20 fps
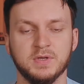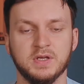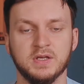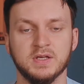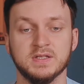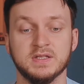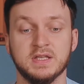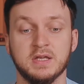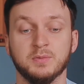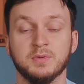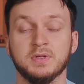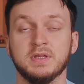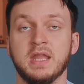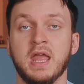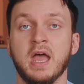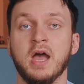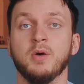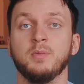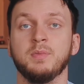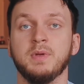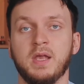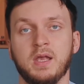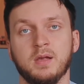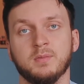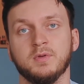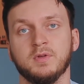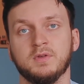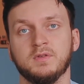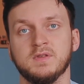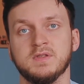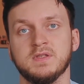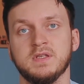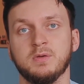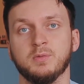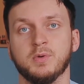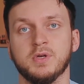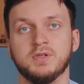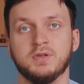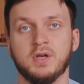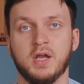because they will now be able to see
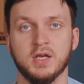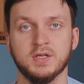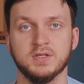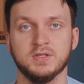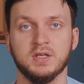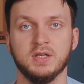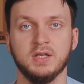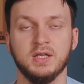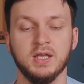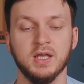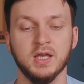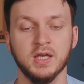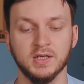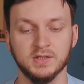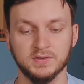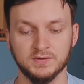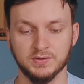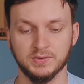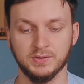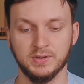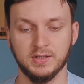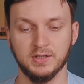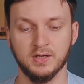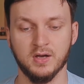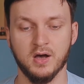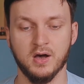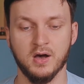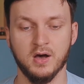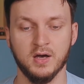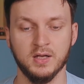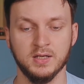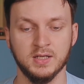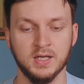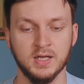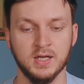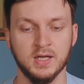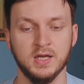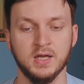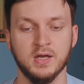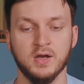what you're actually doing on
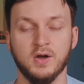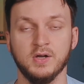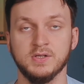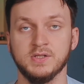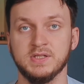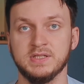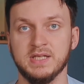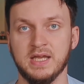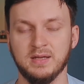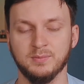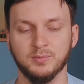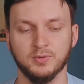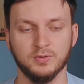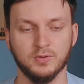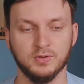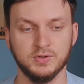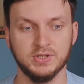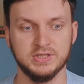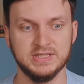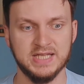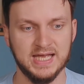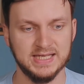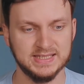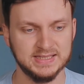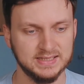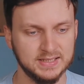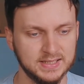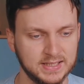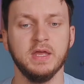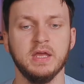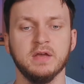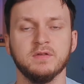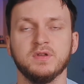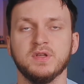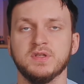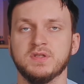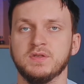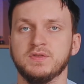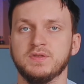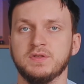your table, on your desk. They have
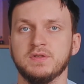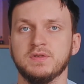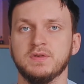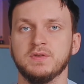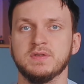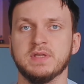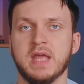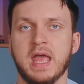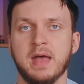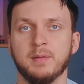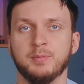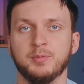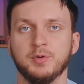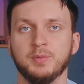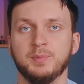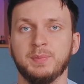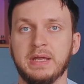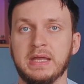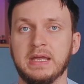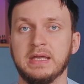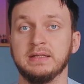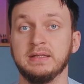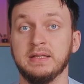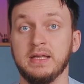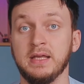also introduced Apple Pay